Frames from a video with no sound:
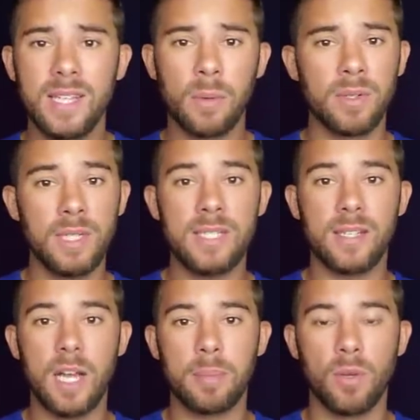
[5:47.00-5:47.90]
that we released
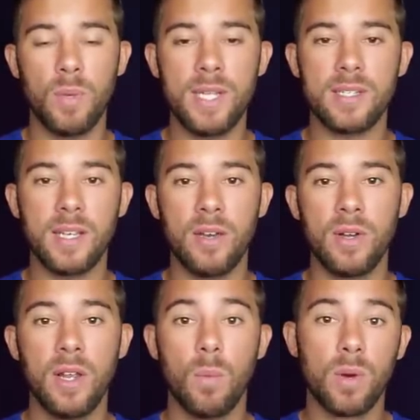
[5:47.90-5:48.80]
a couple of weeks ago.
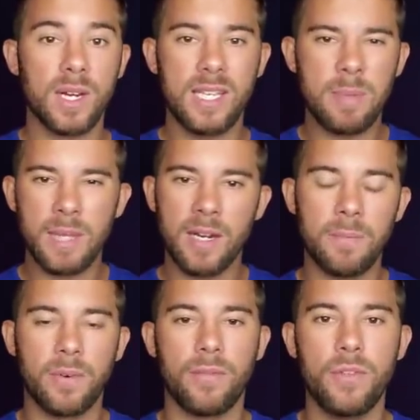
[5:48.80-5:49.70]
We're going to keep that
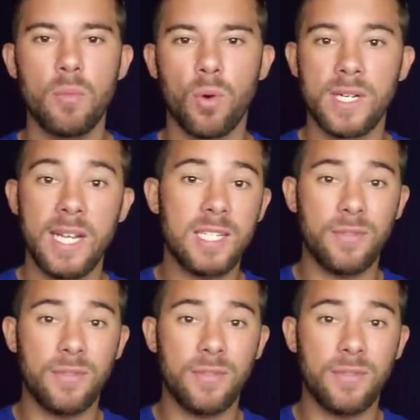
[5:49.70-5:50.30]
up for a few more days.